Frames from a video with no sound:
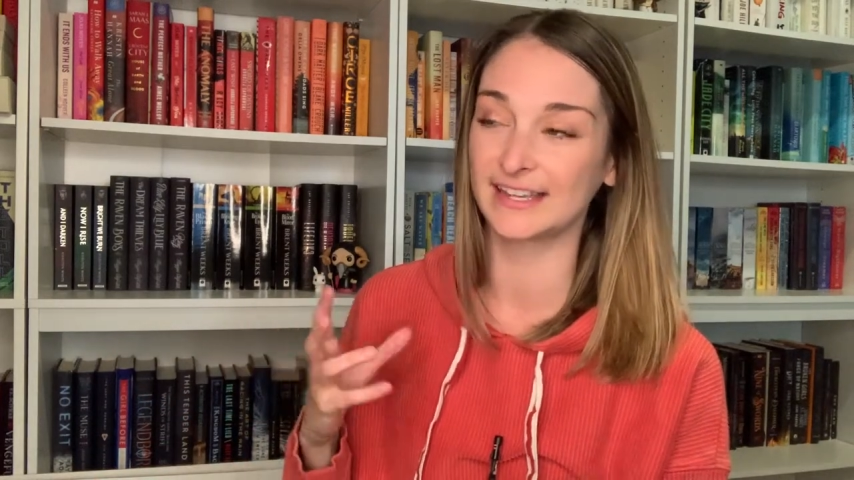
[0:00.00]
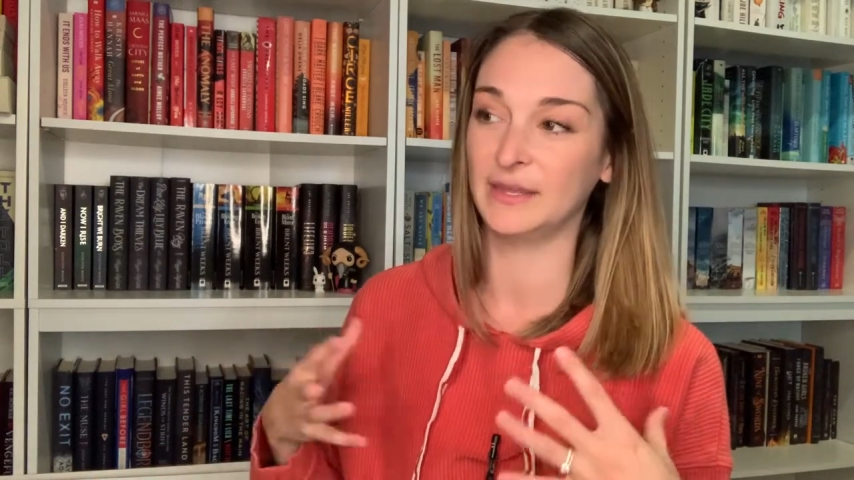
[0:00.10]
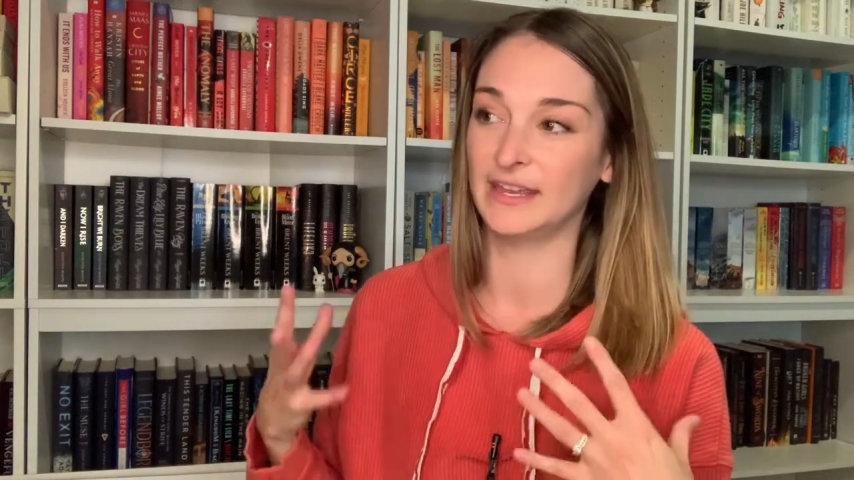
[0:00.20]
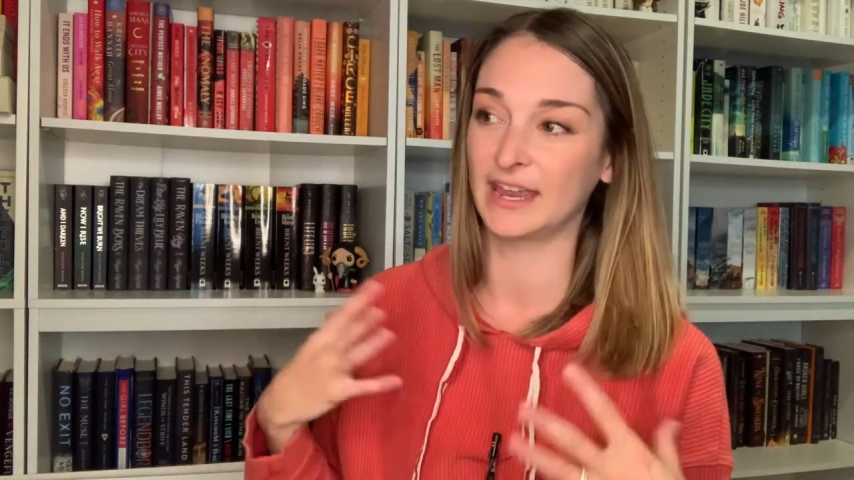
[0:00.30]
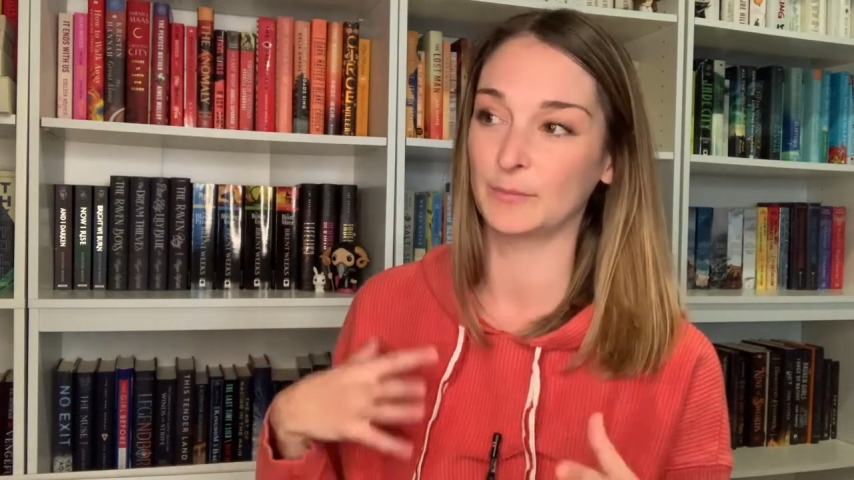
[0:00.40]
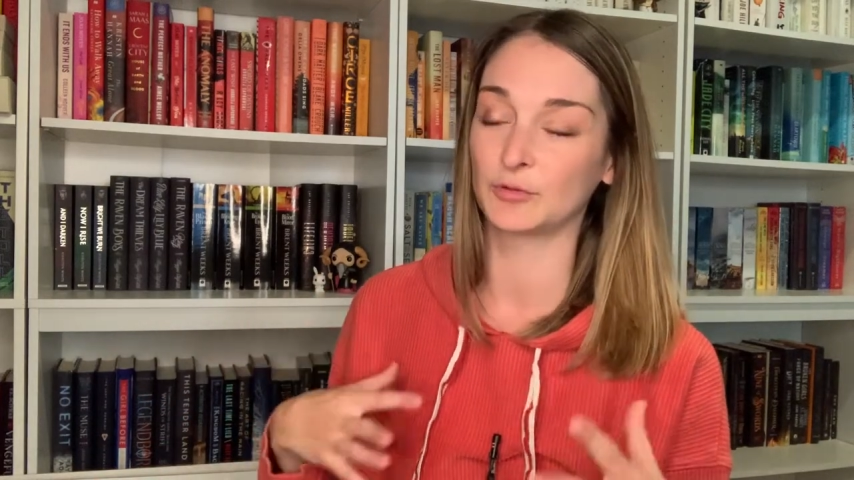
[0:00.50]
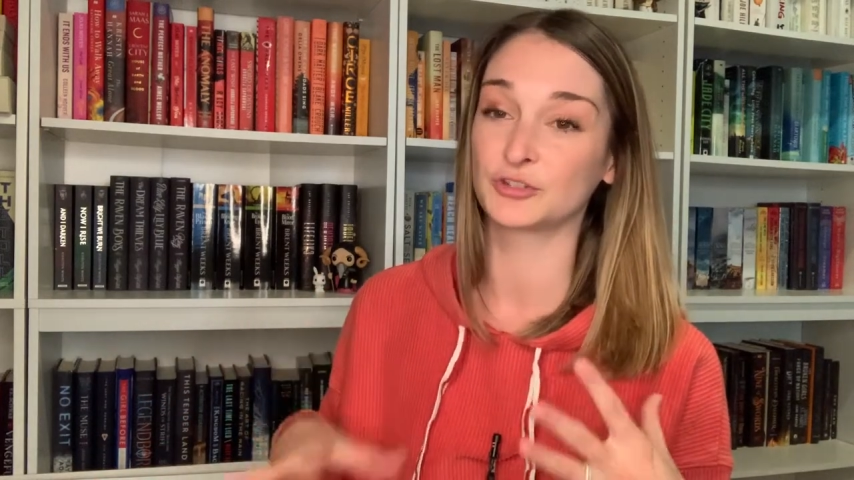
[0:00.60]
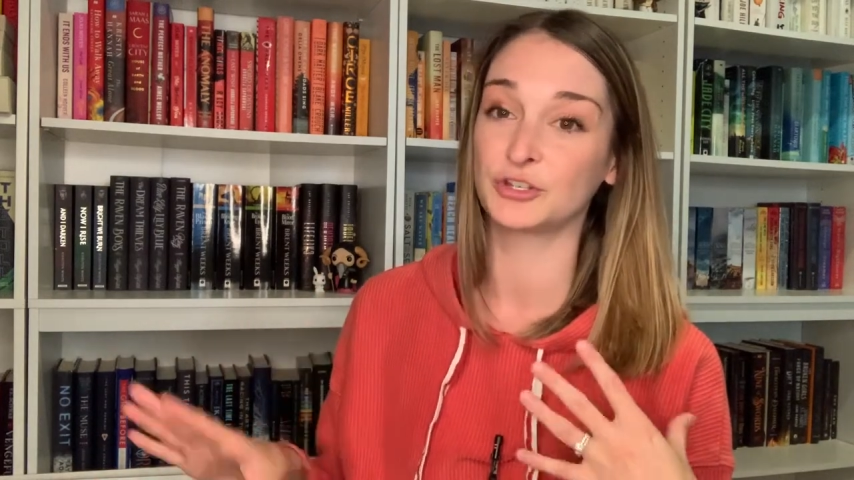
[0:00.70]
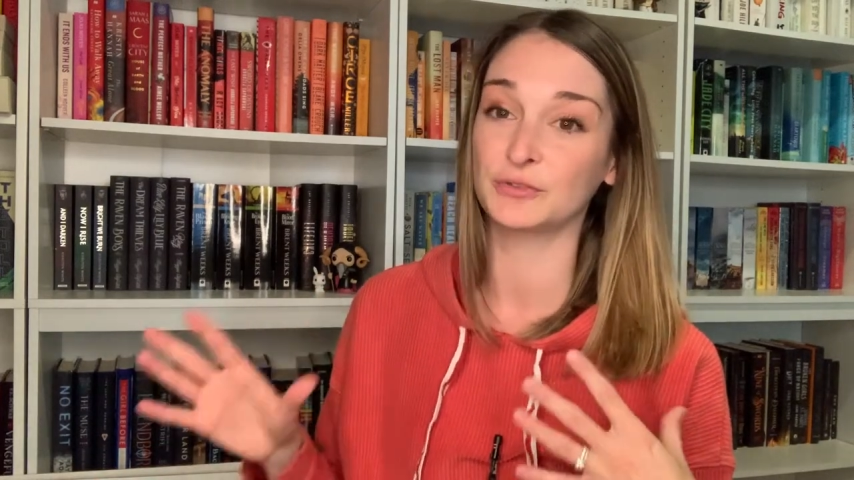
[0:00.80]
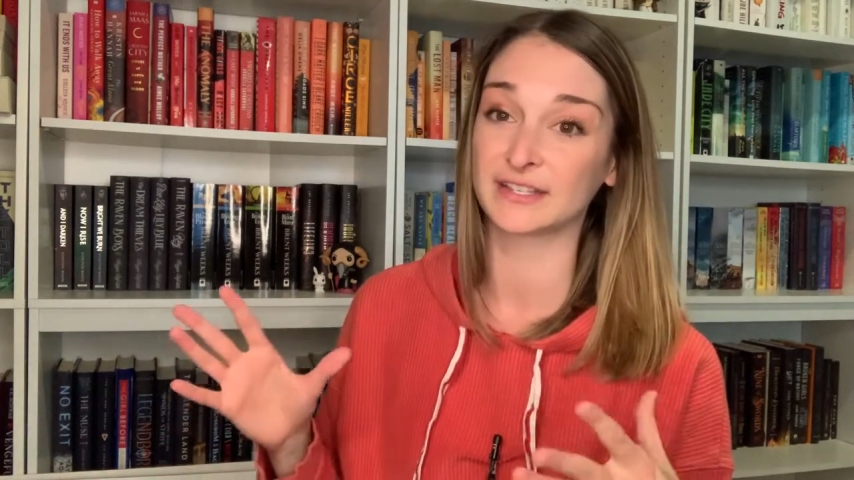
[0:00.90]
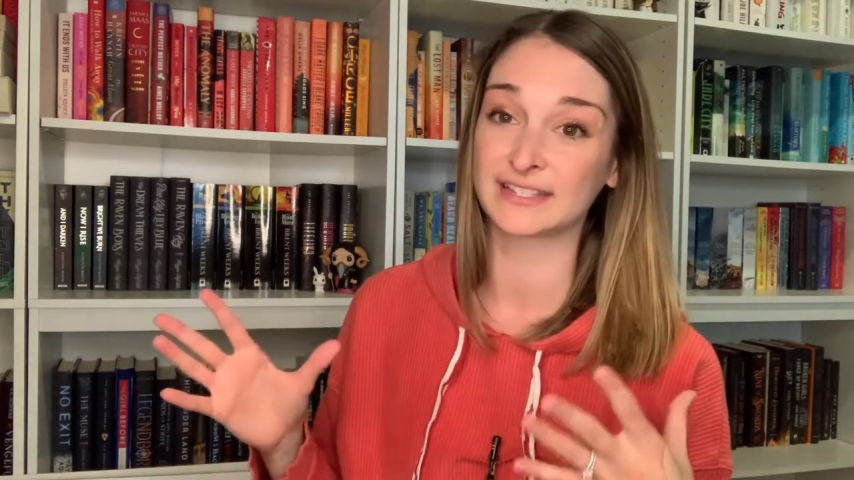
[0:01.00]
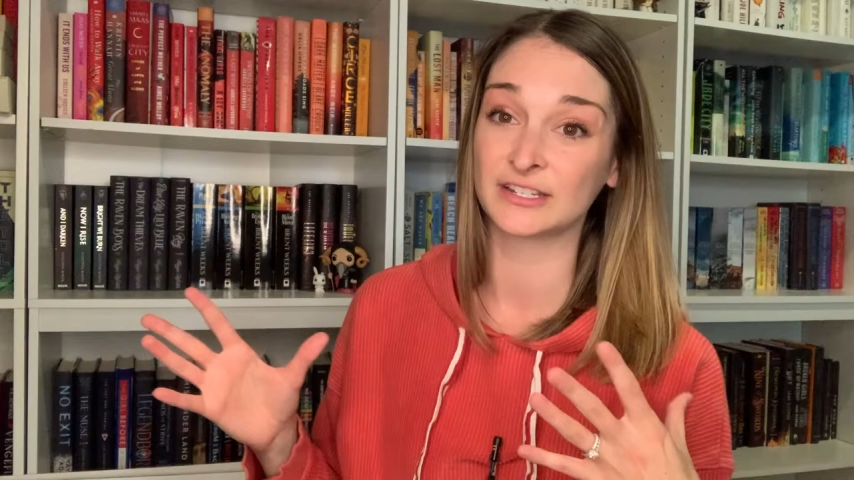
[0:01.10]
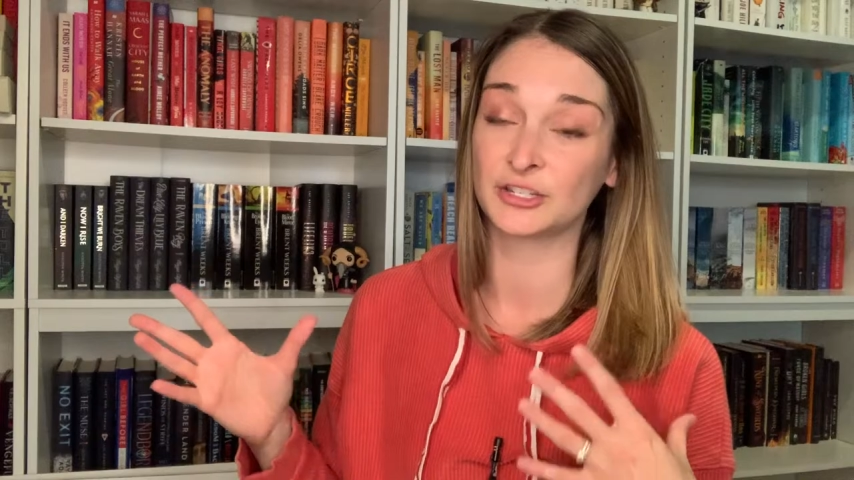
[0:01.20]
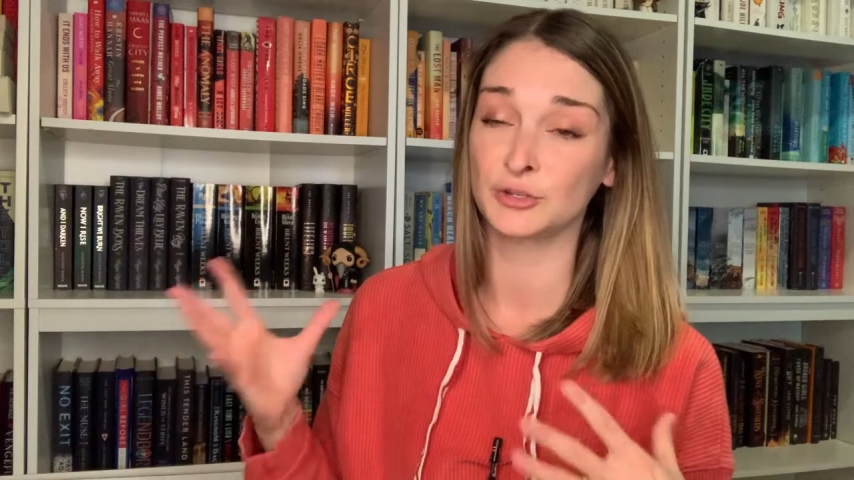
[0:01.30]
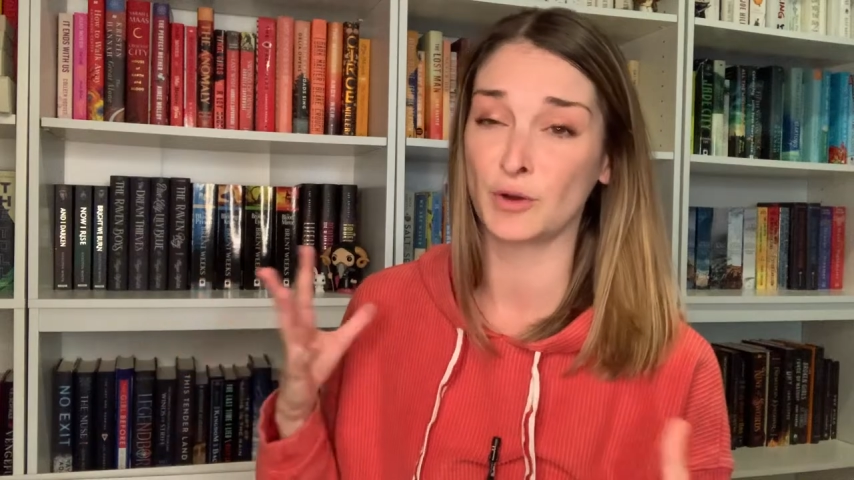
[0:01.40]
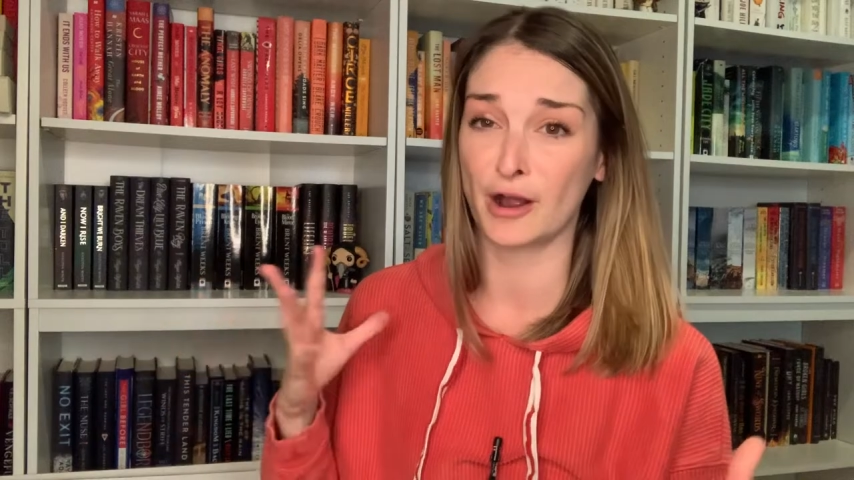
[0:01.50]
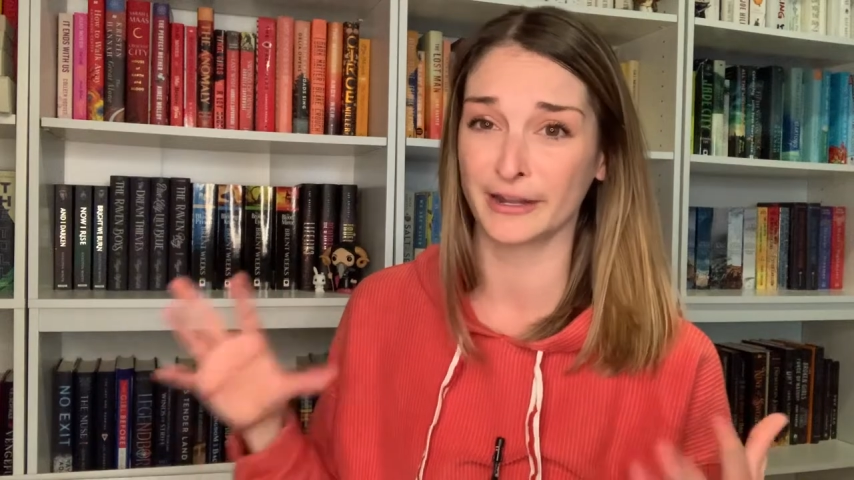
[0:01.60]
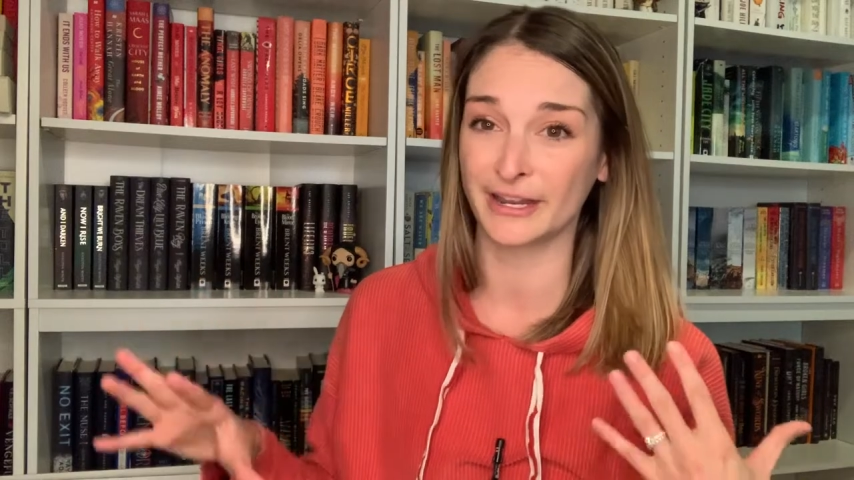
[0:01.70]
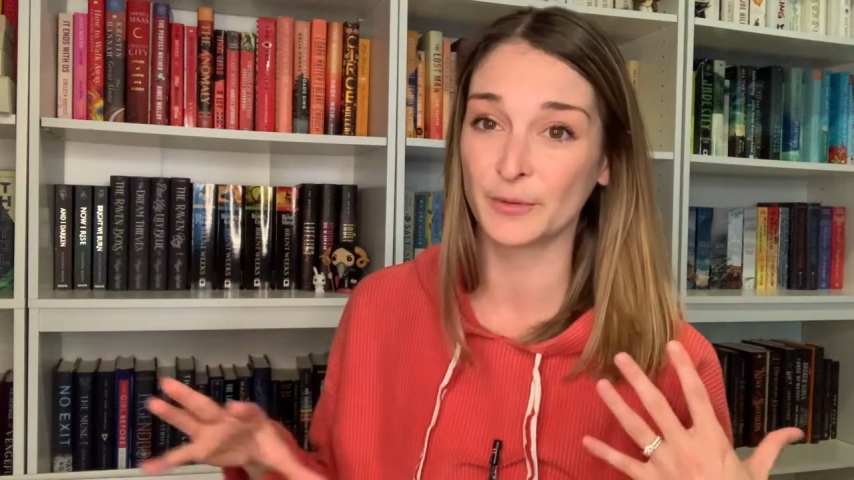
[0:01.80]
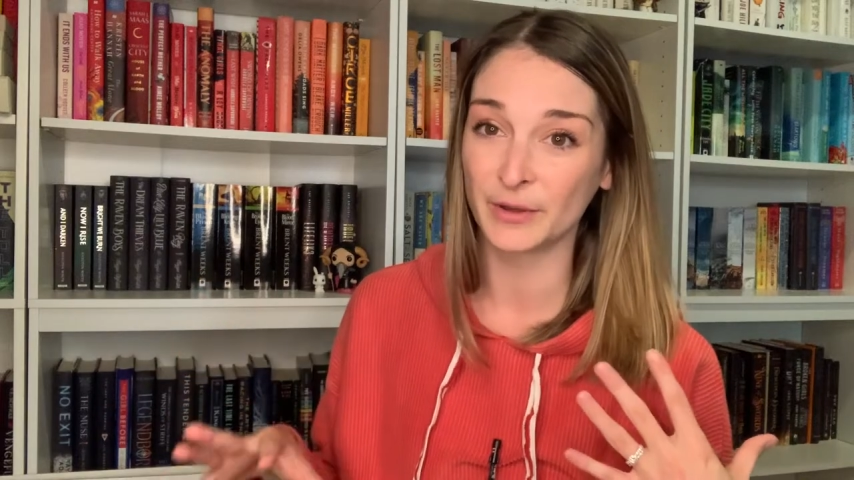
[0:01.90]
being able to listen to
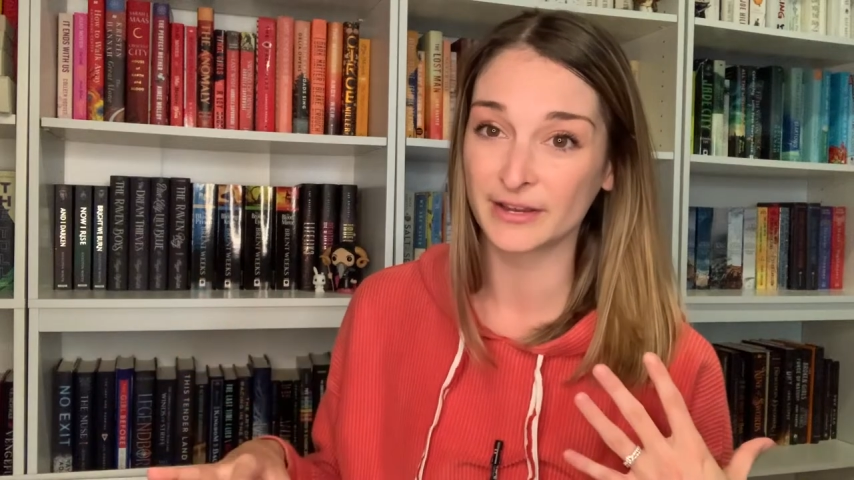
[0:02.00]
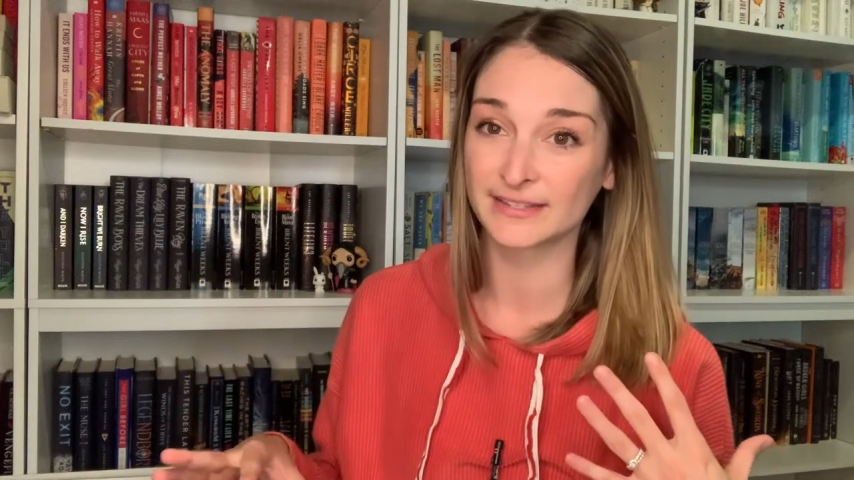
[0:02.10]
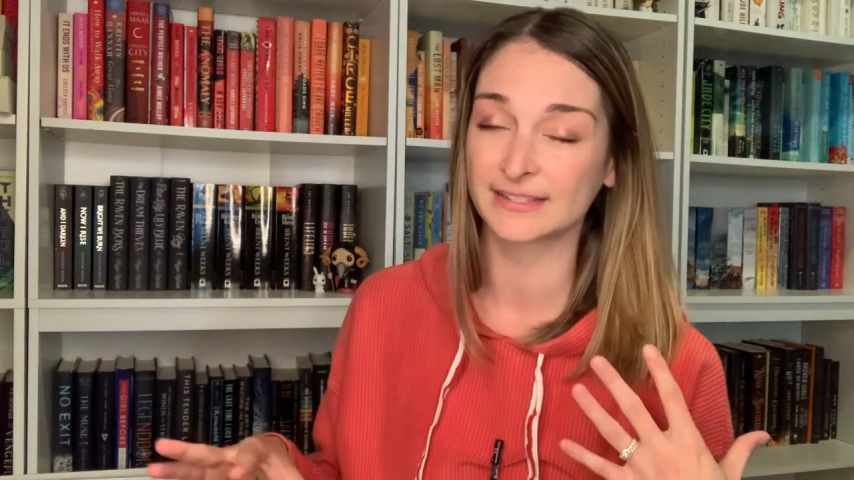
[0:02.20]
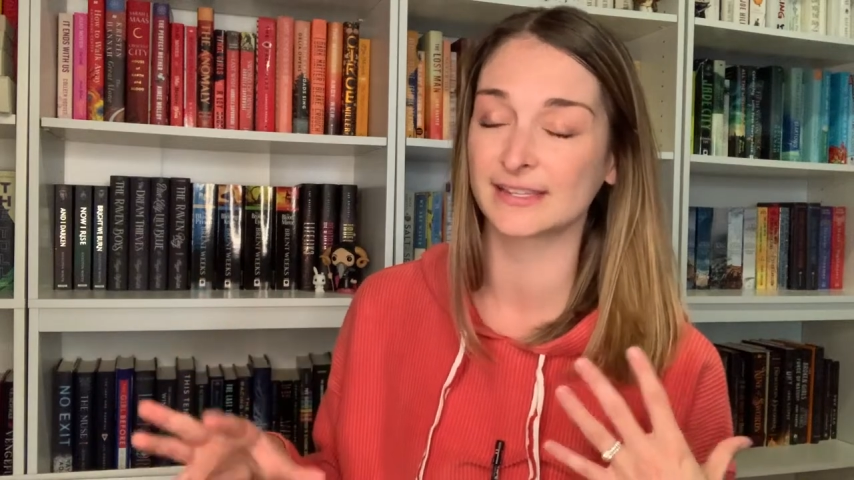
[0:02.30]
audiobooks